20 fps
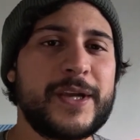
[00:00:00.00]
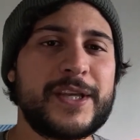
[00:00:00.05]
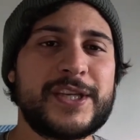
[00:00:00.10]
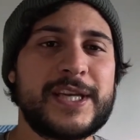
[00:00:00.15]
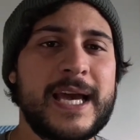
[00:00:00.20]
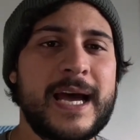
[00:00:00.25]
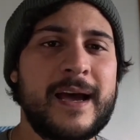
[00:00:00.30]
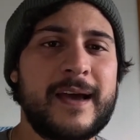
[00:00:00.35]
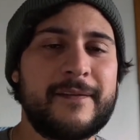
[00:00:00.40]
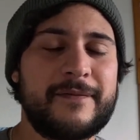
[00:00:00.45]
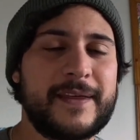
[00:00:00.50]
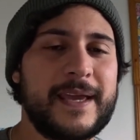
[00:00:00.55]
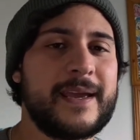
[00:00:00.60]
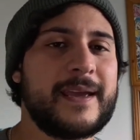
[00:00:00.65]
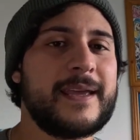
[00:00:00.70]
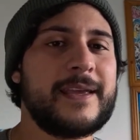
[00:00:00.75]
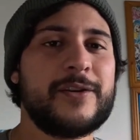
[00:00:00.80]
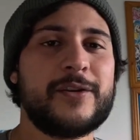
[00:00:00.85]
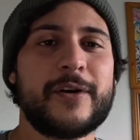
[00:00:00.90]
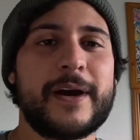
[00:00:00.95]
reach out. If they're
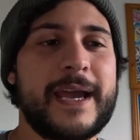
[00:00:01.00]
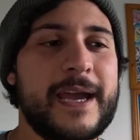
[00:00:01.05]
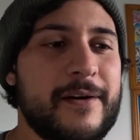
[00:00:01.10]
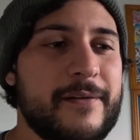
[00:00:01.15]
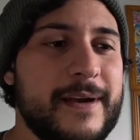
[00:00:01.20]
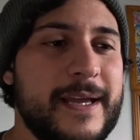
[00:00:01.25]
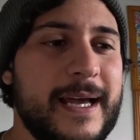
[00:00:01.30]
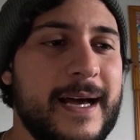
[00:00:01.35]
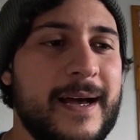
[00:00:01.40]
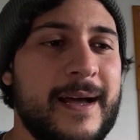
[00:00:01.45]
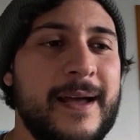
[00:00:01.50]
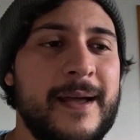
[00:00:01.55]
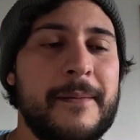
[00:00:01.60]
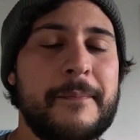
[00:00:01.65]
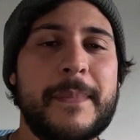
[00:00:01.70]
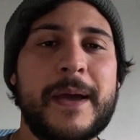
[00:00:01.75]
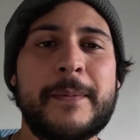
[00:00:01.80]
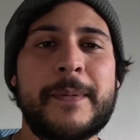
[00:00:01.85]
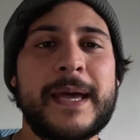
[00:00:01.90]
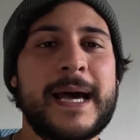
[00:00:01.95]
in your area,
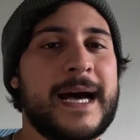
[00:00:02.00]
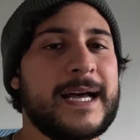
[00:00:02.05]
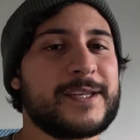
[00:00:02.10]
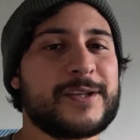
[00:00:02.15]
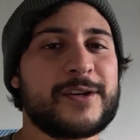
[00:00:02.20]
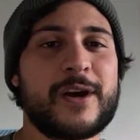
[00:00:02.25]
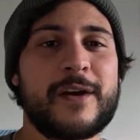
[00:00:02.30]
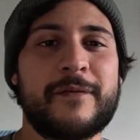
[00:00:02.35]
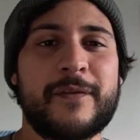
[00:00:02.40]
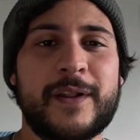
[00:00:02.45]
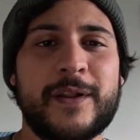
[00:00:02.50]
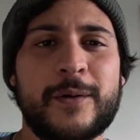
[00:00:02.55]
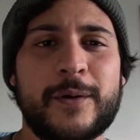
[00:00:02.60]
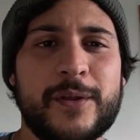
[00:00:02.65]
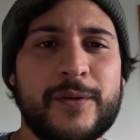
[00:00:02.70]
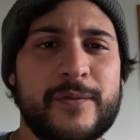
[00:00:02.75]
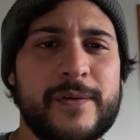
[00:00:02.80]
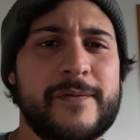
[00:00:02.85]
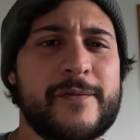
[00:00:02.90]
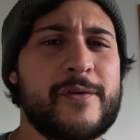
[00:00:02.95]
maybe ask you for a little
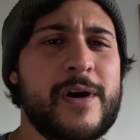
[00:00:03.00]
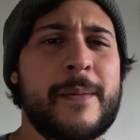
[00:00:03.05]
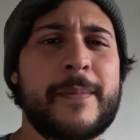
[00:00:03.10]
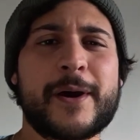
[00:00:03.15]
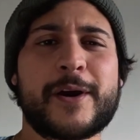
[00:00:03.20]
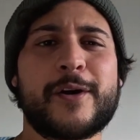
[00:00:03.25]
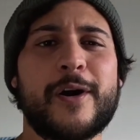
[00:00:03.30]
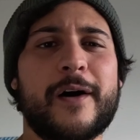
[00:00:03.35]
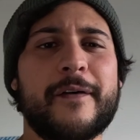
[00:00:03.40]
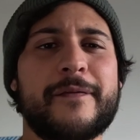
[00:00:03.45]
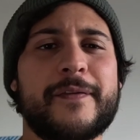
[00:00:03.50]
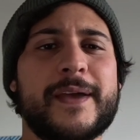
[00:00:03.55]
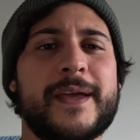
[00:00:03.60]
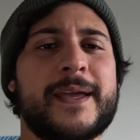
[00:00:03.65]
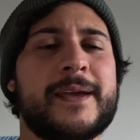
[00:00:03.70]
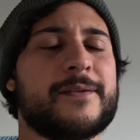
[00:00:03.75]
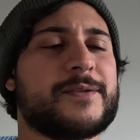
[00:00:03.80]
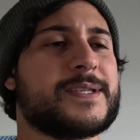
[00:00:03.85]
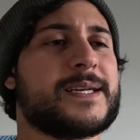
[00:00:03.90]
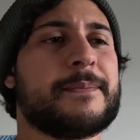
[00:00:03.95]
thrift, grab a
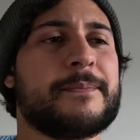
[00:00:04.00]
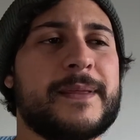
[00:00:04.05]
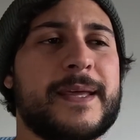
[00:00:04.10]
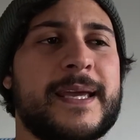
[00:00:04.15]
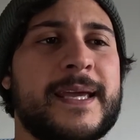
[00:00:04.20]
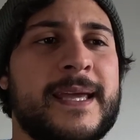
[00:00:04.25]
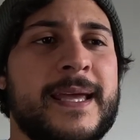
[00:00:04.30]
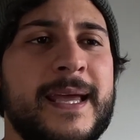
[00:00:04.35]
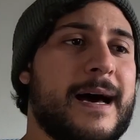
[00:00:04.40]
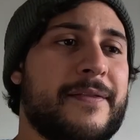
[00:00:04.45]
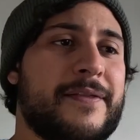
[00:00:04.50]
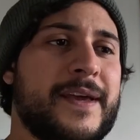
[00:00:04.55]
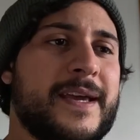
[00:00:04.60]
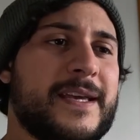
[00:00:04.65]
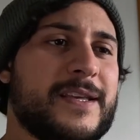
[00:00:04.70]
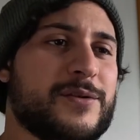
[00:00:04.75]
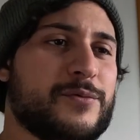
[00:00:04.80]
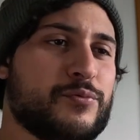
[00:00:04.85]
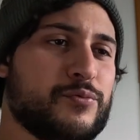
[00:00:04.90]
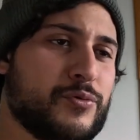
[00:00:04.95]
coffee or something. I think
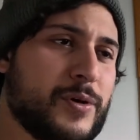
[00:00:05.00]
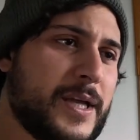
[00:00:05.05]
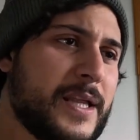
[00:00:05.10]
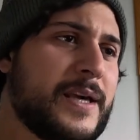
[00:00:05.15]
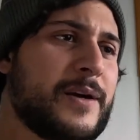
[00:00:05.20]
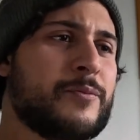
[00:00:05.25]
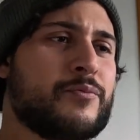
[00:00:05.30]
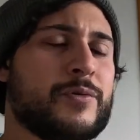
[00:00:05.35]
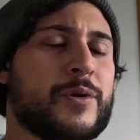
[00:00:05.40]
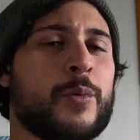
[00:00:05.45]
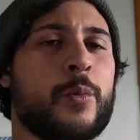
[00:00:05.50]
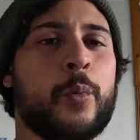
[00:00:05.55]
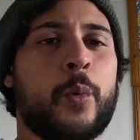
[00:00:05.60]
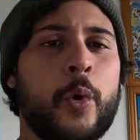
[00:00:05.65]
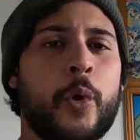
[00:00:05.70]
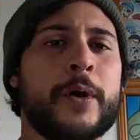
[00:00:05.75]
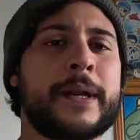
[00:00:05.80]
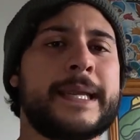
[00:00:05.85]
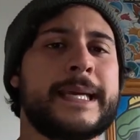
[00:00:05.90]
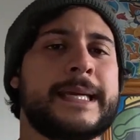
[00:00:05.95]
it's really
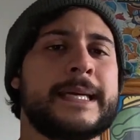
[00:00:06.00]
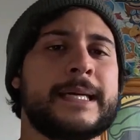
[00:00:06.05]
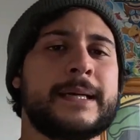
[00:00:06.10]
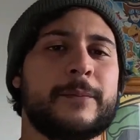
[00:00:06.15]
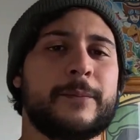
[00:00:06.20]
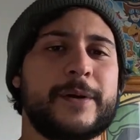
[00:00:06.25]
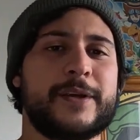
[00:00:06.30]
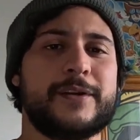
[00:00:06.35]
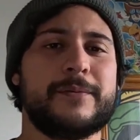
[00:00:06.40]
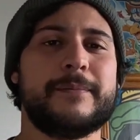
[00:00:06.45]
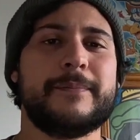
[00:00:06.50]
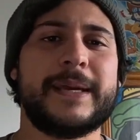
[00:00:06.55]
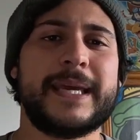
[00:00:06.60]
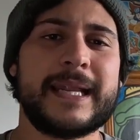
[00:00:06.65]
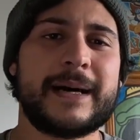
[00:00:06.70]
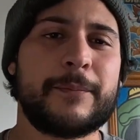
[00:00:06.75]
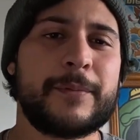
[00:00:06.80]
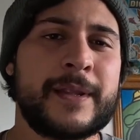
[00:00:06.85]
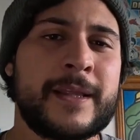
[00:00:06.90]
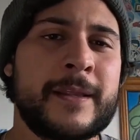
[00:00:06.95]
rewarding when you
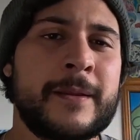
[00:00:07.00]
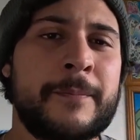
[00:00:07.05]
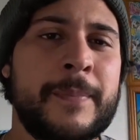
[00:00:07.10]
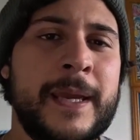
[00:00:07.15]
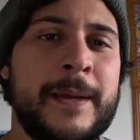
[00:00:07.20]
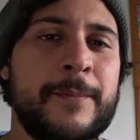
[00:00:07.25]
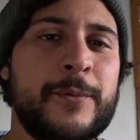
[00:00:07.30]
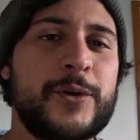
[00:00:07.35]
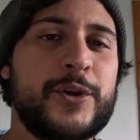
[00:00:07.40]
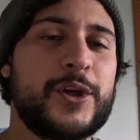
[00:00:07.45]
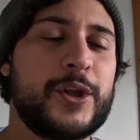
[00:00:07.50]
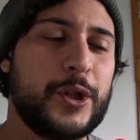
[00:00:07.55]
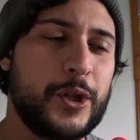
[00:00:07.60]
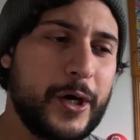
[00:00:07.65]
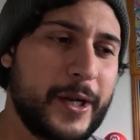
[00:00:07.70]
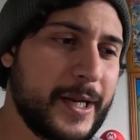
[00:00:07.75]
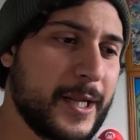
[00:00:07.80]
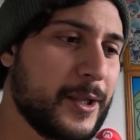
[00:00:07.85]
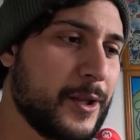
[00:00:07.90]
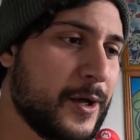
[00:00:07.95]
meet up with other people. You
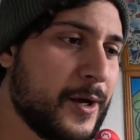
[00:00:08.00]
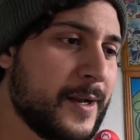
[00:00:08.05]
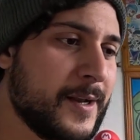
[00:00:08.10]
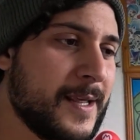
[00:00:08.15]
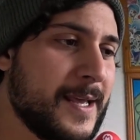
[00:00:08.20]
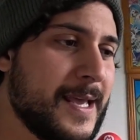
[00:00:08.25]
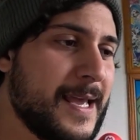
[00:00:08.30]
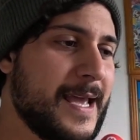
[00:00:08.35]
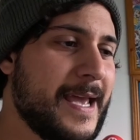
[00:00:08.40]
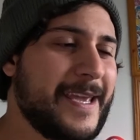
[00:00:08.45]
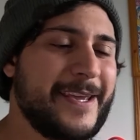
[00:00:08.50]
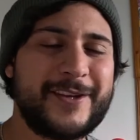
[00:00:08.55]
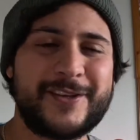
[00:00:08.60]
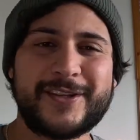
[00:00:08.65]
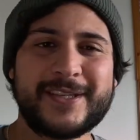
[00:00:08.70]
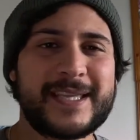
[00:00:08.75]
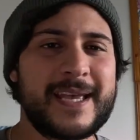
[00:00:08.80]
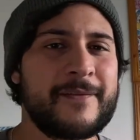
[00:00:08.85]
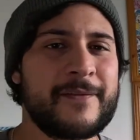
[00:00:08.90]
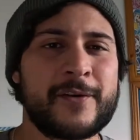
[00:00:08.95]
learn a lot and you
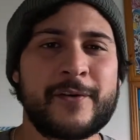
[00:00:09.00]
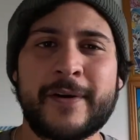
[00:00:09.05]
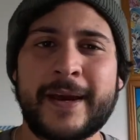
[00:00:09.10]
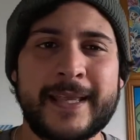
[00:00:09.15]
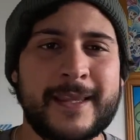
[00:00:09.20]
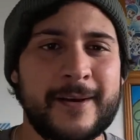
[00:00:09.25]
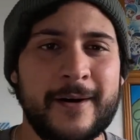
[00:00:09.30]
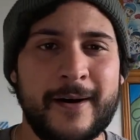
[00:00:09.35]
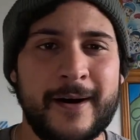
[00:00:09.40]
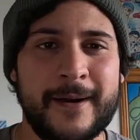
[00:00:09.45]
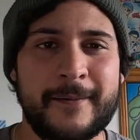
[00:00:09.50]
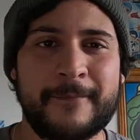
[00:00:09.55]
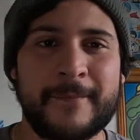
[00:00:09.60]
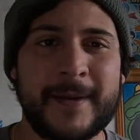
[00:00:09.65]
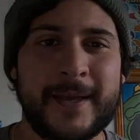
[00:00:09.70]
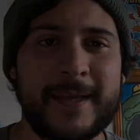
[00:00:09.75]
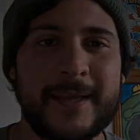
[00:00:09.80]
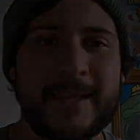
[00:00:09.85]
just have a great time.